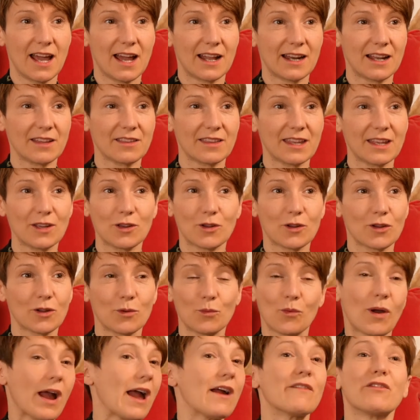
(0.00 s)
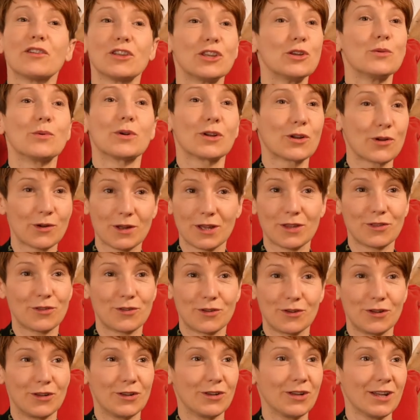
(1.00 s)
And I think whatever you were going
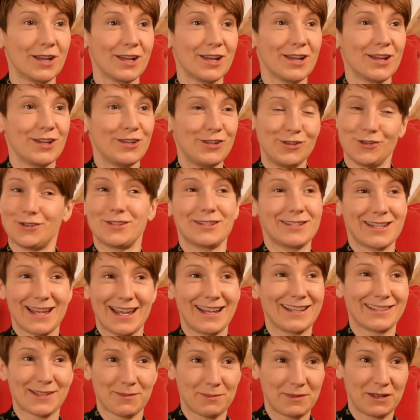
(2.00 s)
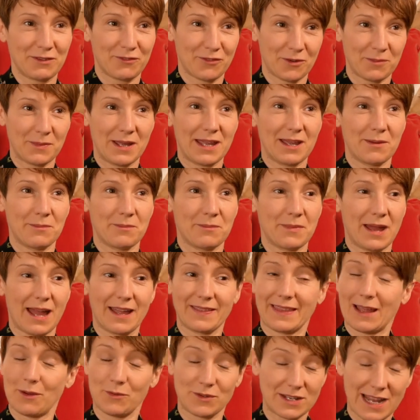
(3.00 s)
through, you could take something from him
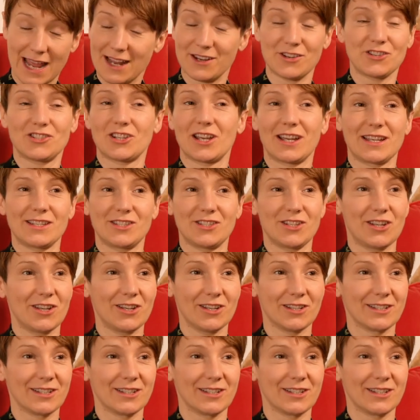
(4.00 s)
and that would energise